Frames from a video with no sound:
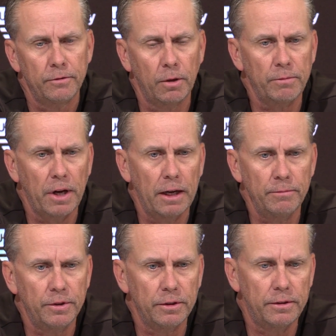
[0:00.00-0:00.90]

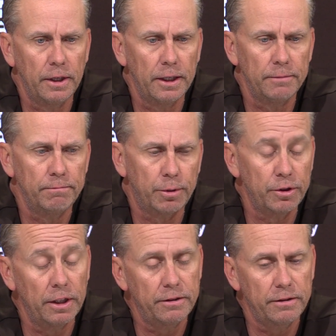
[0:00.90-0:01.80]
sometimes it uh,
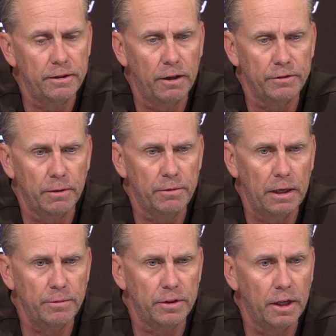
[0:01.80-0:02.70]
presents itself,
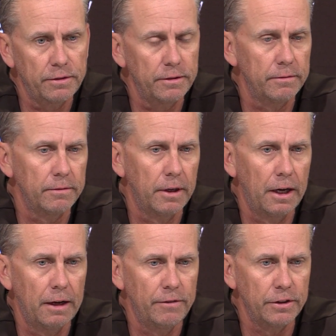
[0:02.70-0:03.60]
sometimes it doesn't.
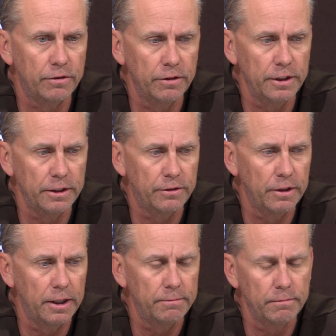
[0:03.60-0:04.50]
Obviously,
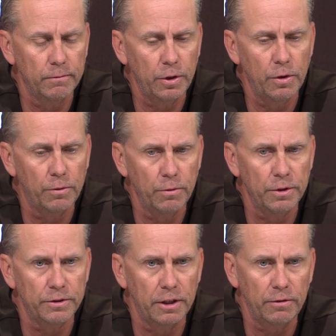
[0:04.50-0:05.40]
it's uh, we go through
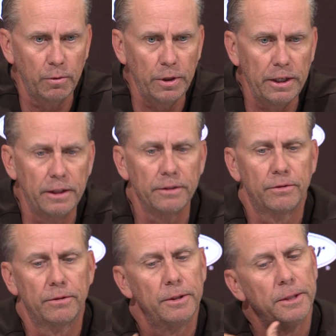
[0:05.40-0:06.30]
this every week.
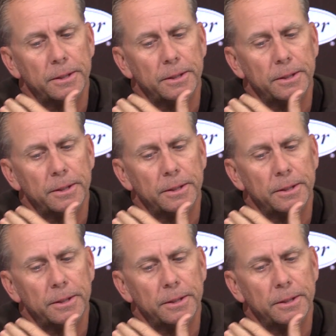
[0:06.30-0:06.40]
It's